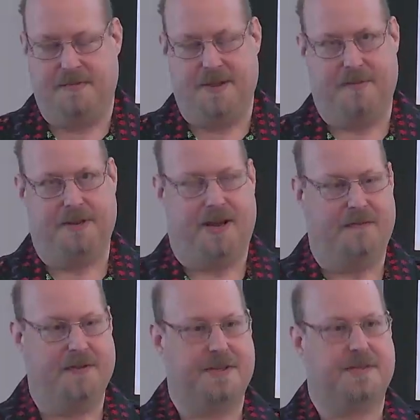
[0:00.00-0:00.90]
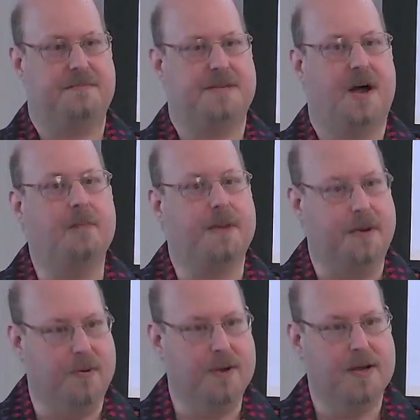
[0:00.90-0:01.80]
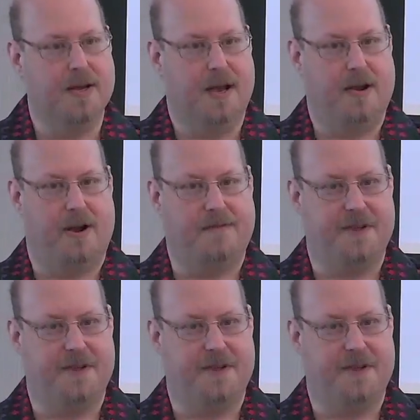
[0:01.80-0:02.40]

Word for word: to be, able to have the systems help you. And our